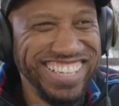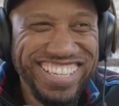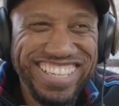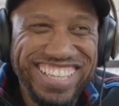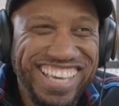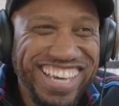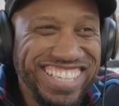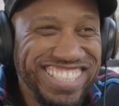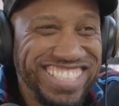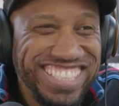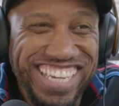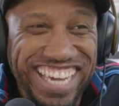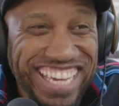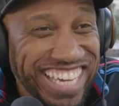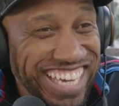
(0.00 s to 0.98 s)
Because
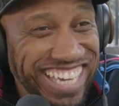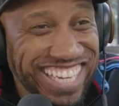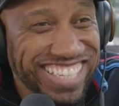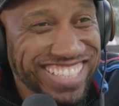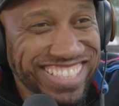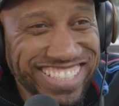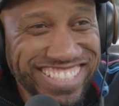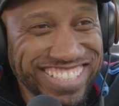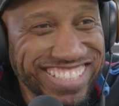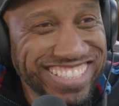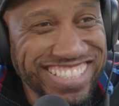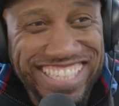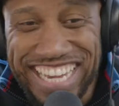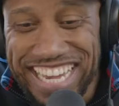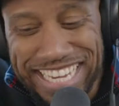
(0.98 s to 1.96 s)
she ain't
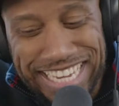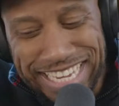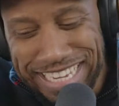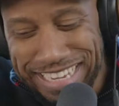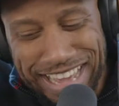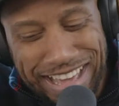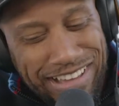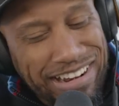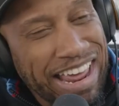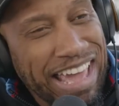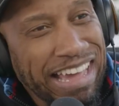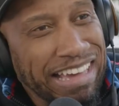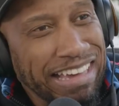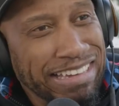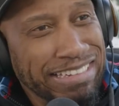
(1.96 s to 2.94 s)
eat. I don't
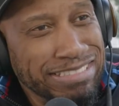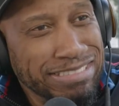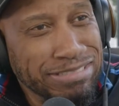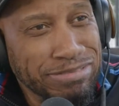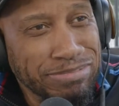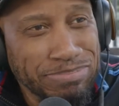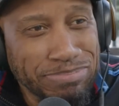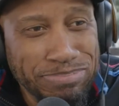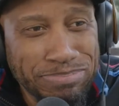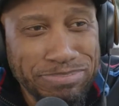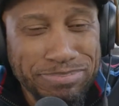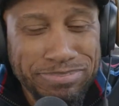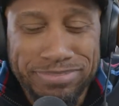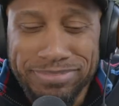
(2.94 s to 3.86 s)
like her.